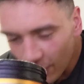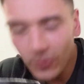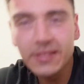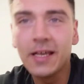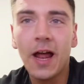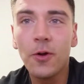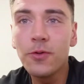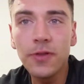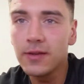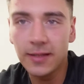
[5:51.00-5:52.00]
Once again, I don't
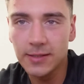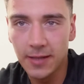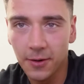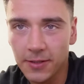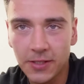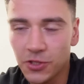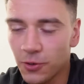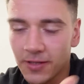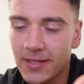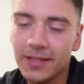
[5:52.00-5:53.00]
think that's Derek's
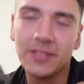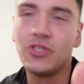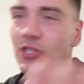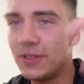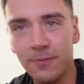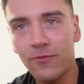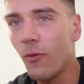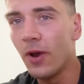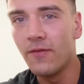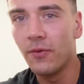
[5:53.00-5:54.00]
issue. I think that's just, for
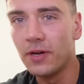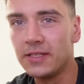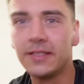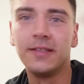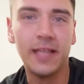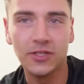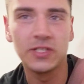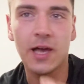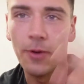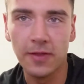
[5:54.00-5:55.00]
whatever reason, that's
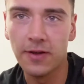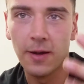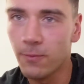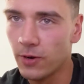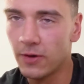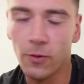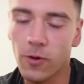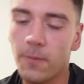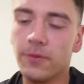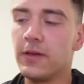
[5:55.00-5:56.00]
just how it ended up when it all
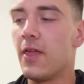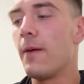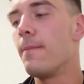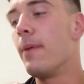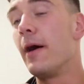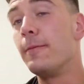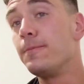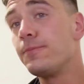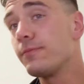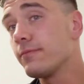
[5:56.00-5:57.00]
got put together. But
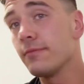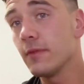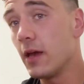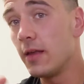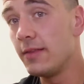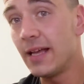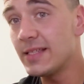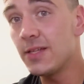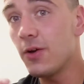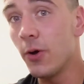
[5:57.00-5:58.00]

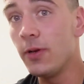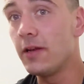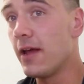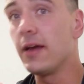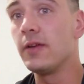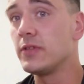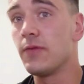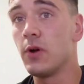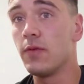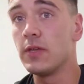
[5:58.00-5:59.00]
that's the only negatives
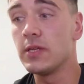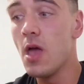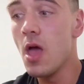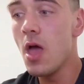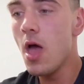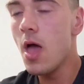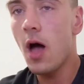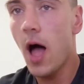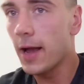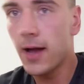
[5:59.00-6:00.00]
I've got of this.
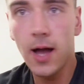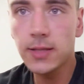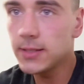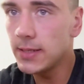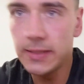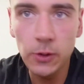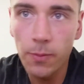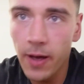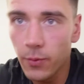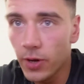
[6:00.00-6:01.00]
I can't say a single
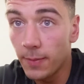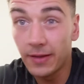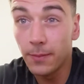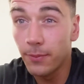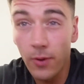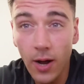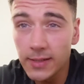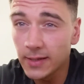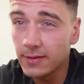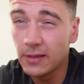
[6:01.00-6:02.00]
bad word about the
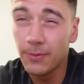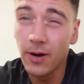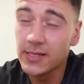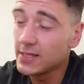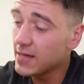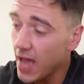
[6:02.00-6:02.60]
price. I think the price is